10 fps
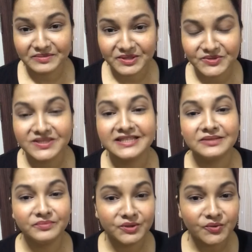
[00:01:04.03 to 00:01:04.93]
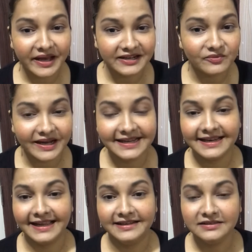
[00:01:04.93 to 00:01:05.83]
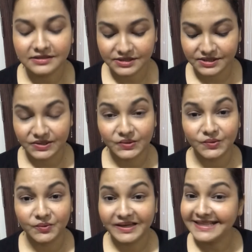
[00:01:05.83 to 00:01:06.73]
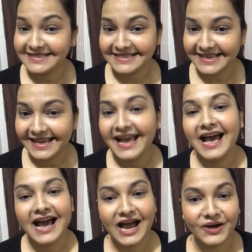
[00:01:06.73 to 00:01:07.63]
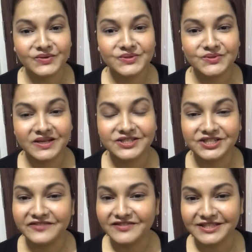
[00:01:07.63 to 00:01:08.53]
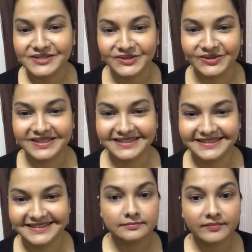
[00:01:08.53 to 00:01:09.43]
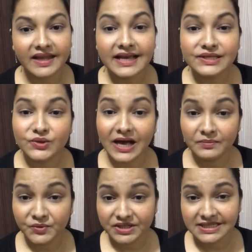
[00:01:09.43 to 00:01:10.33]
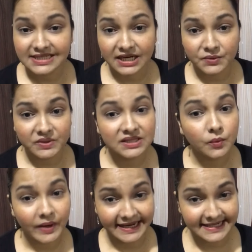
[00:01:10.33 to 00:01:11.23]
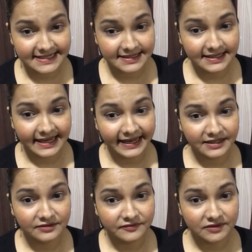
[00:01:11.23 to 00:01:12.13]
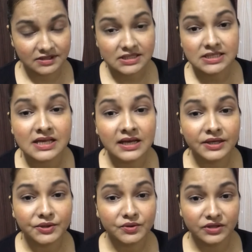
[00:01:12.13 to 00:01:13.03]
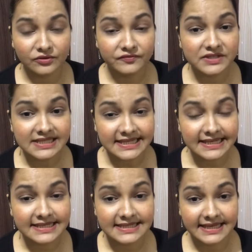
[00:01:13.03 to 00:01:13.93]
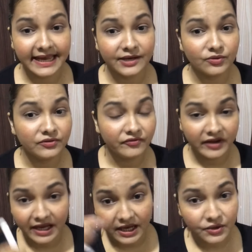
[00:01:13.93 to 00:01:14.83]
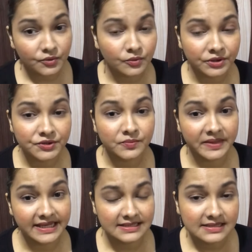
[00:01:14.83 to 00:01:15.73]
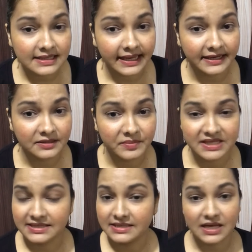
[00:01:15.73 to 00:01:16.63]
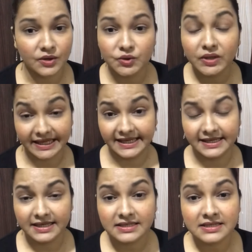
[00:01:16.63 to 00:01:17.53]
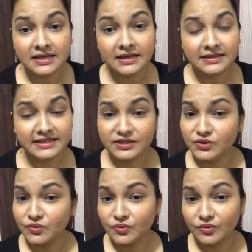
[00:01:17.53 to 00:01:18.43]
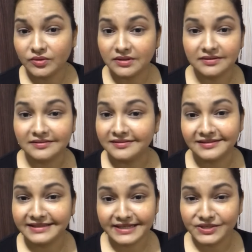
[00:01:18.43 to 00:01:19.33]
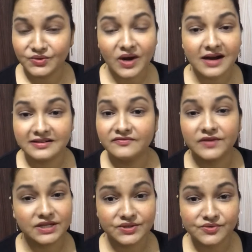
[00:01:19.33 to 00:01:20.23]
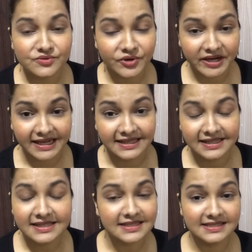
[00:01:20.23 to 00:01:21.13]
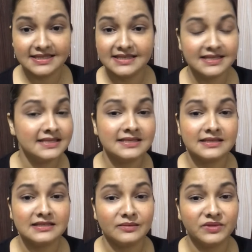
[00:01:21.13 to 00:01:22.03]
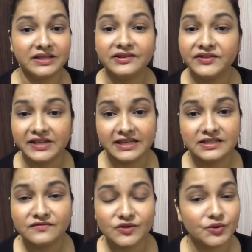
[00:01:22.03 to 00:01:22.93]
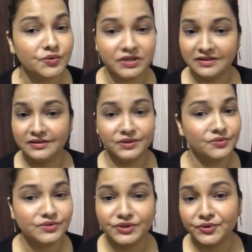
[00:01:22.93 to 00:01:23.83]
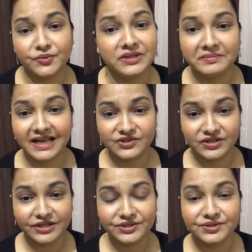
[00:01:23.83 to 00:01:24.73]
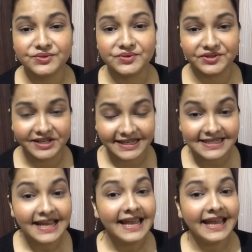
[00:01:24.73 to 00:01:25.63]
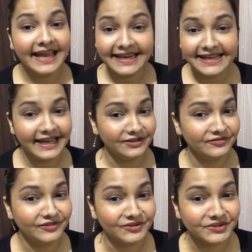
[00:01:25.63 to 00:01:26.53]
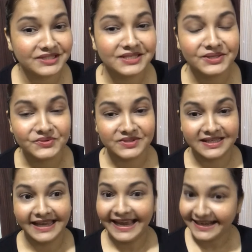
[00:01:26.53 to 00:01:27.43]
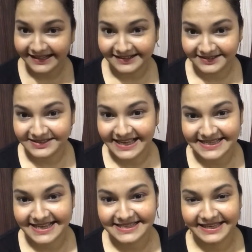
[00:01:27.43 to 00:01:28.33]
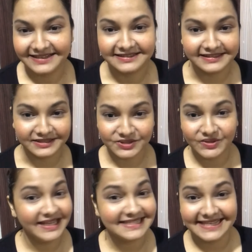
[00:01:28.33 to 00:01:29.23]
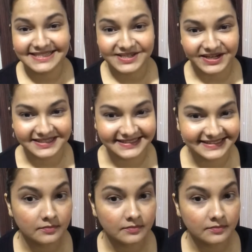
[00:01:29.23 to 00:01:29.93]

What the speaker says: using a blue and a white liner. So let's see how to achieve this look. So I'm going to start with the white liner first. You can obviously decide on where you want to place the liner basis how you like it. There is no hard and fast rule or anything. This is something creative, so you can use your own imagination to create any kind of looks using any colors, as I said earlier. So let's get started.